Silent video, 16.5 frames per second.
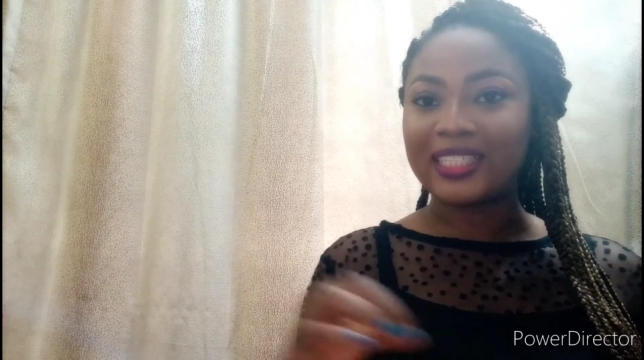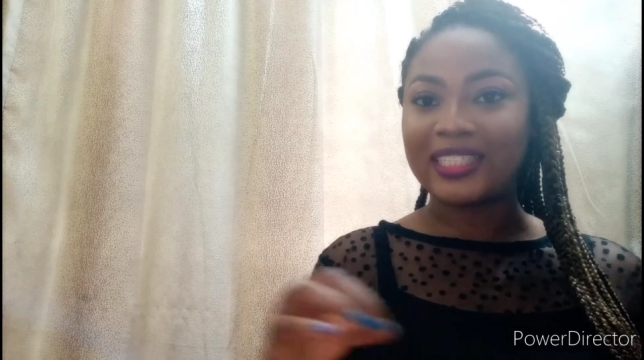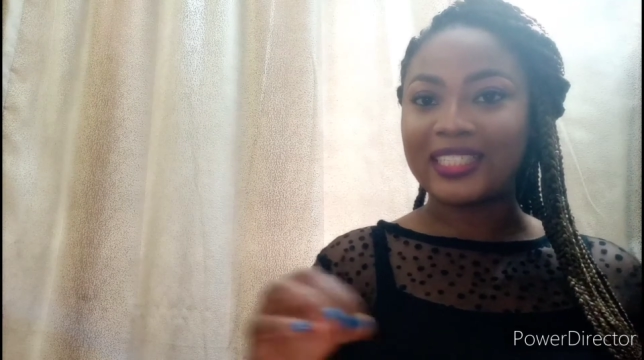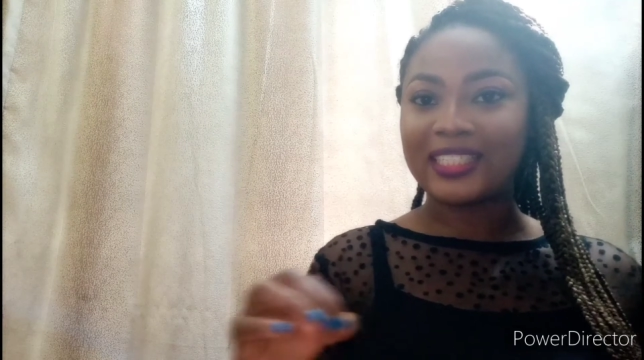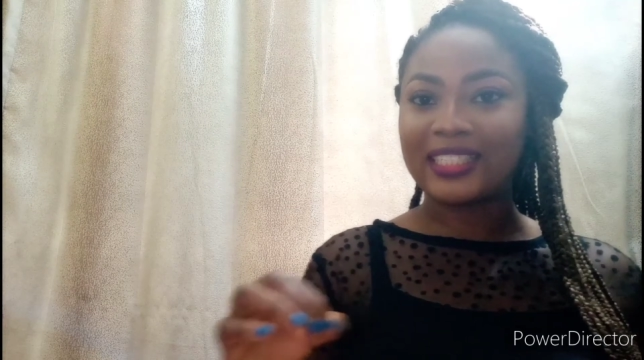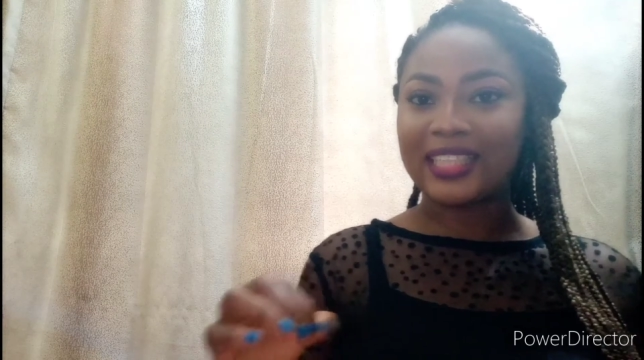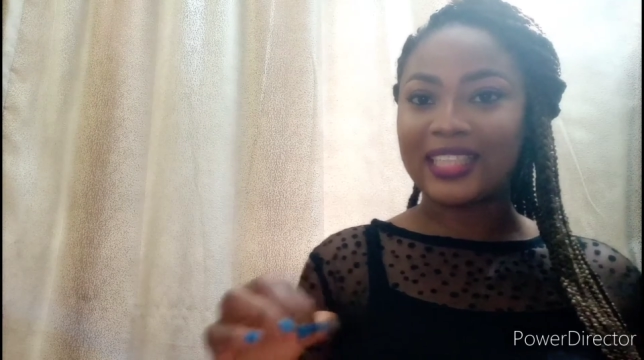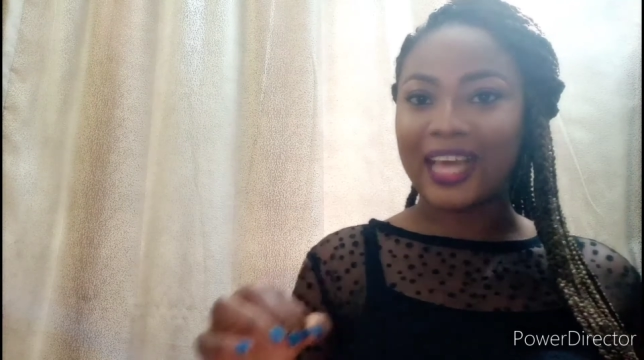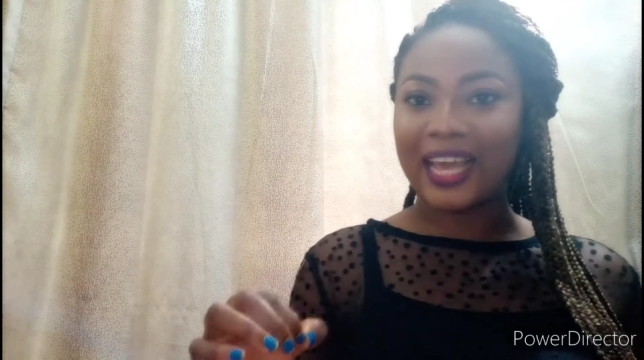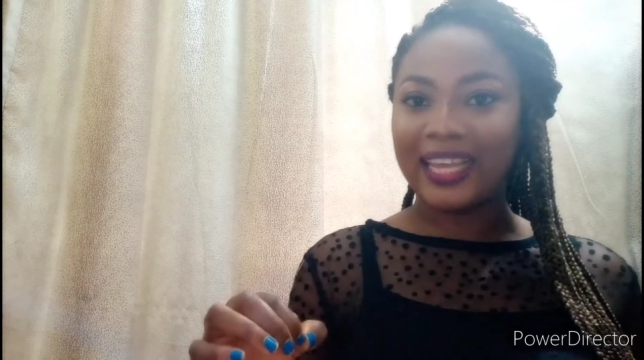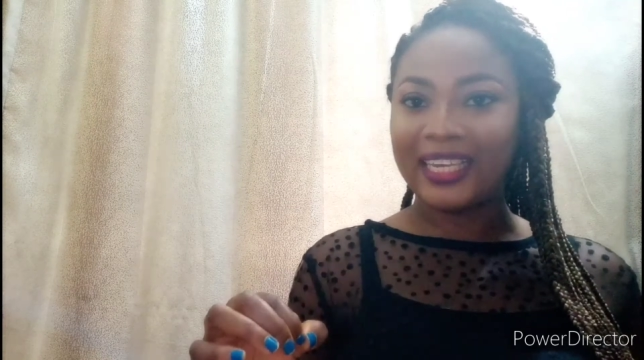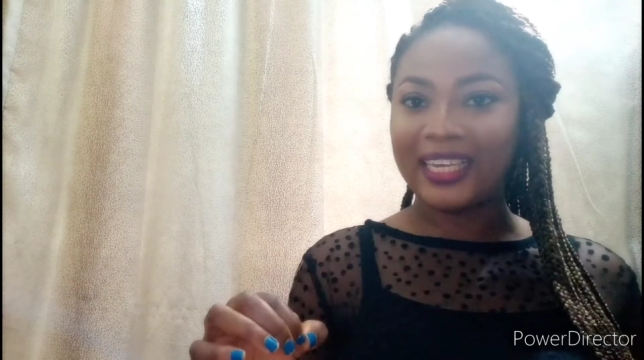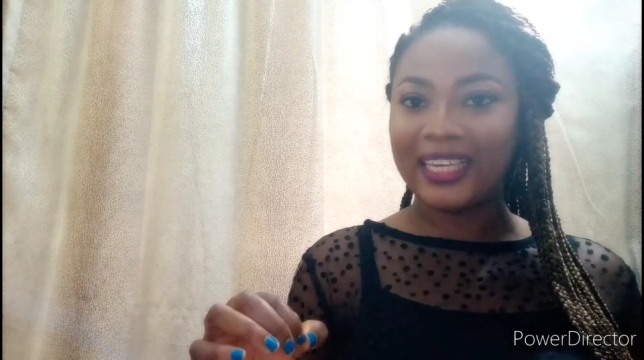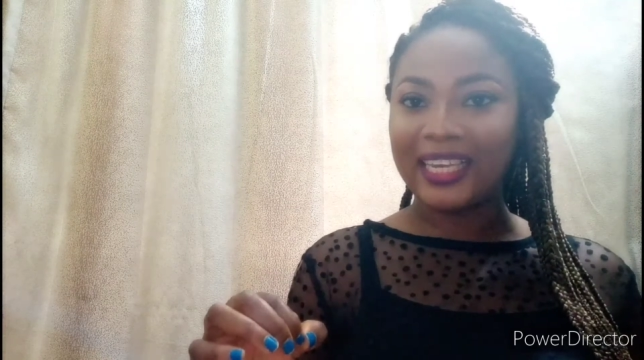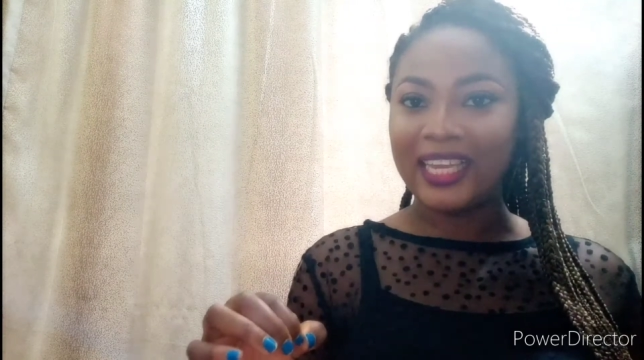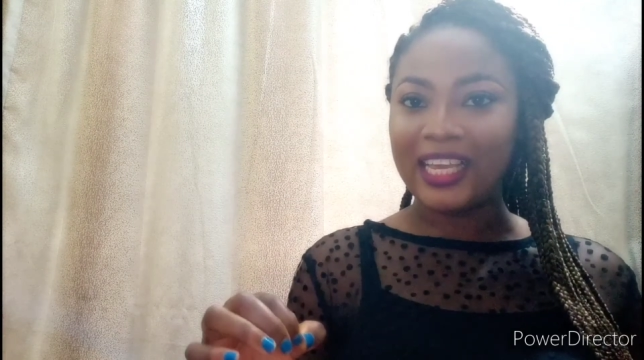
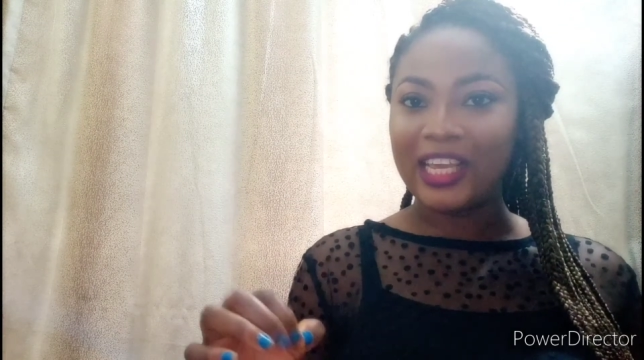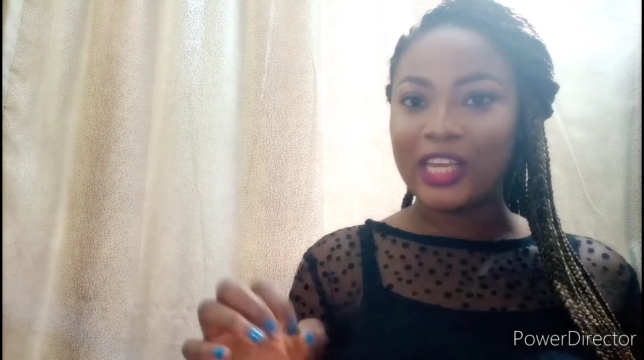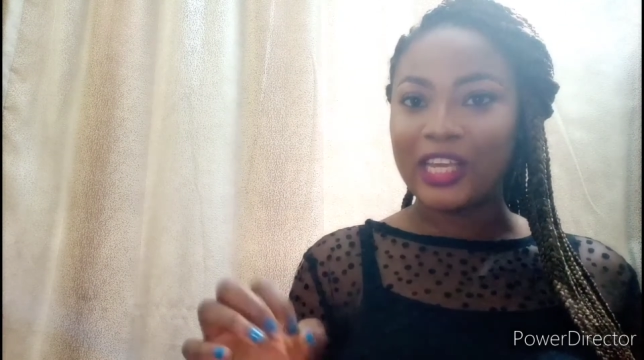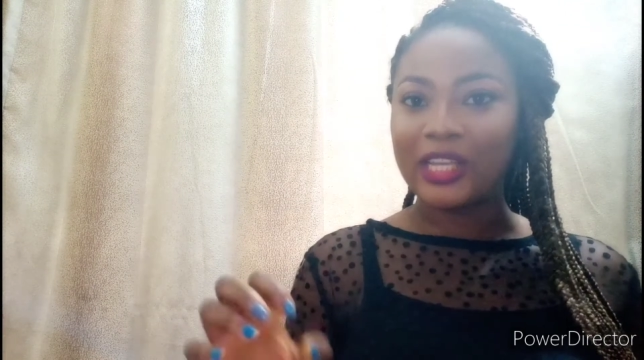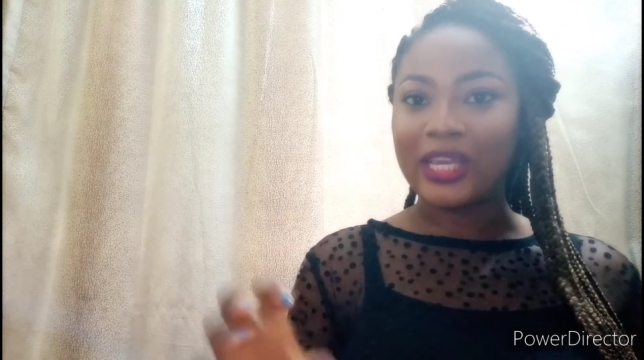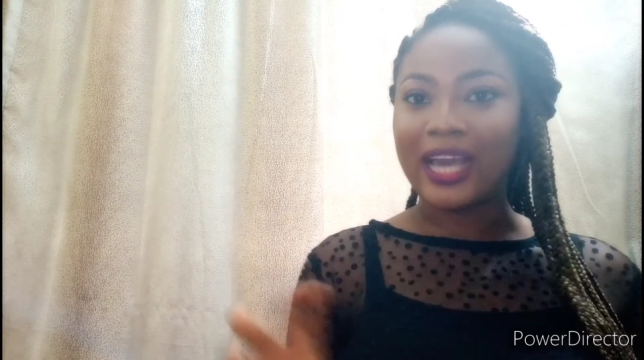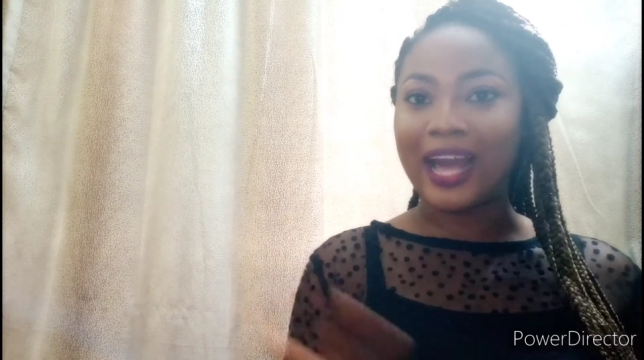sign, you